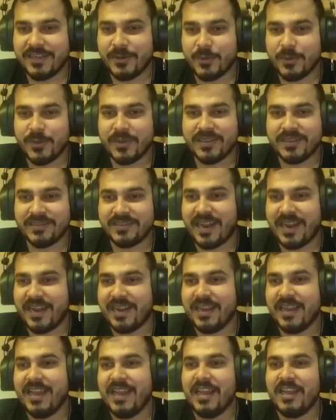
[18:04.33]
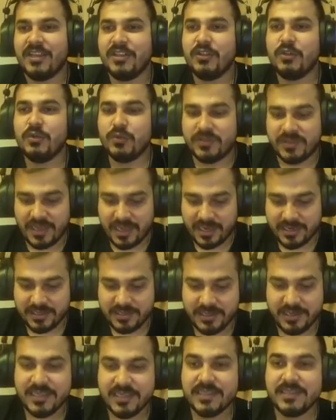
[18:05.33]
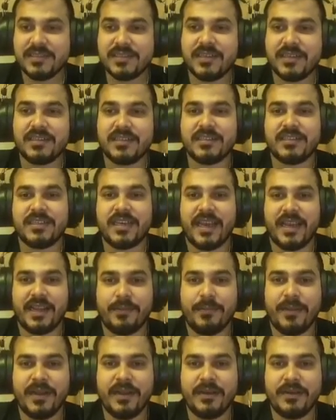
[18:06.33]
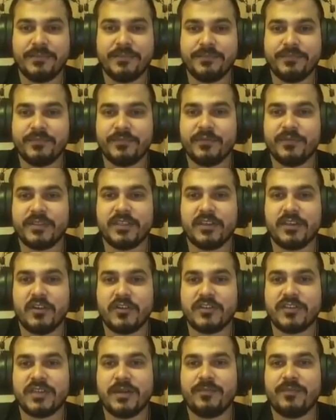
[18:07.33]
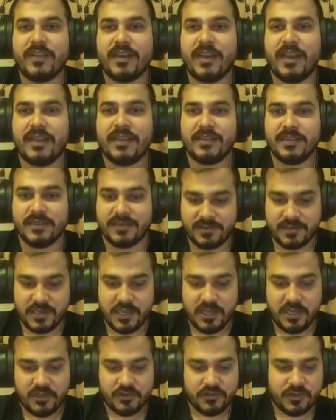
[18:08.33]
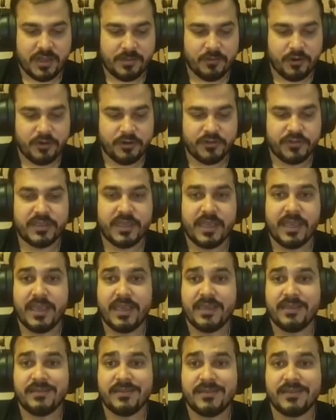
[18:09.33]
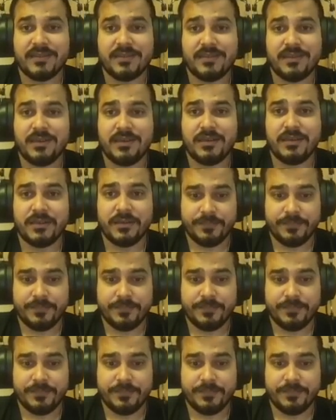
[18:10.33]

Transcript: do is that use another insert statement, which looks something like this. So I'm going to say insert